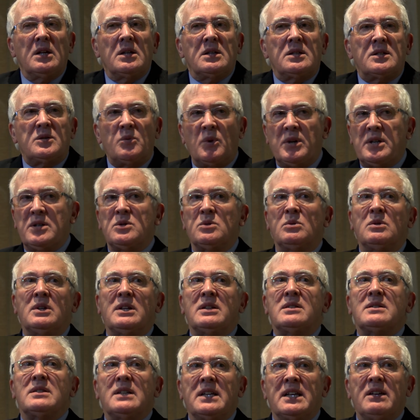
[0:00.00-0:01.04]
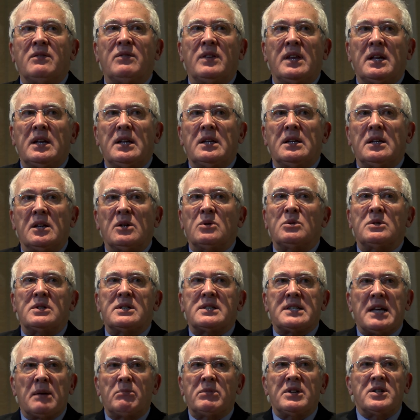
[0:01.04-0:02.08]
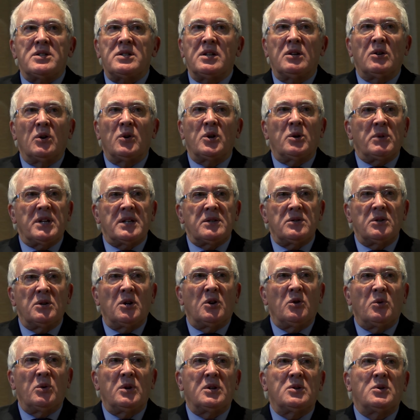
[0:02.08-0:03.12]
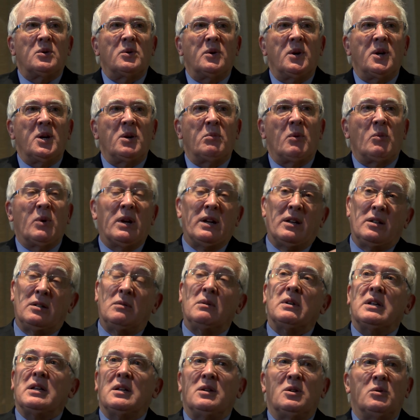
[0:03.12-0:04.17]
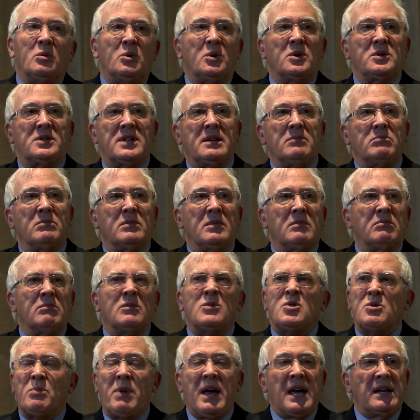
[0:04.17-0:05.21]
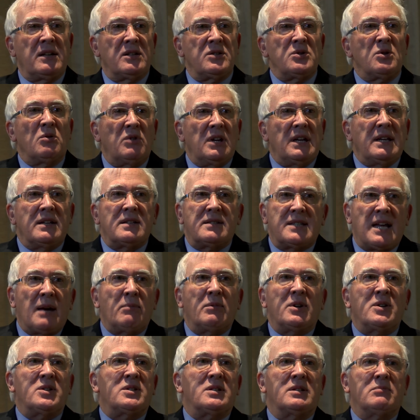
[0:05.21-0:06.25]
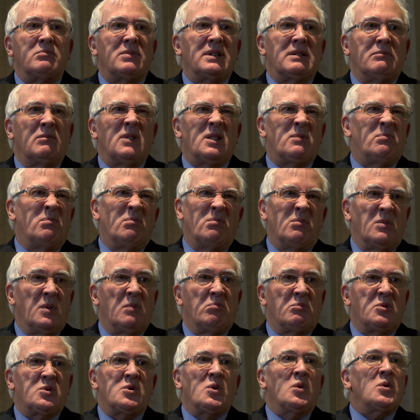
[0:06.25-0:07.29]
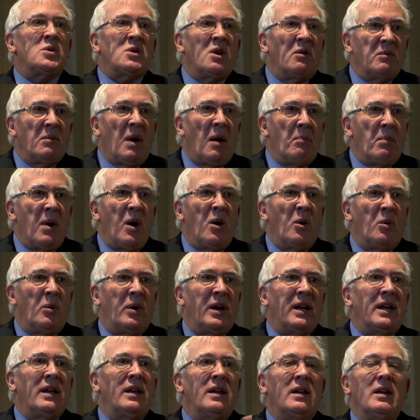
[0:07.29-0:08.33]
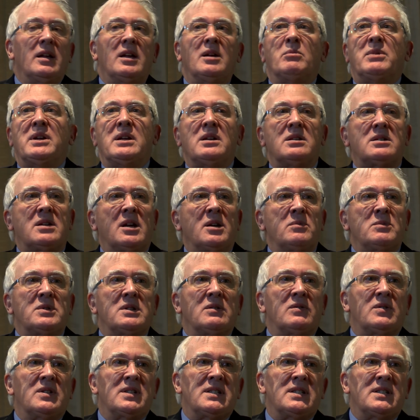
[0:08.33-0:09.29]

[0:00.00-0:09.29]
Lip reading: So where does all this leave the old established economies? You know, if we're talking about, well, you could say Japan is not really established, but sort of, part way. But in terms of the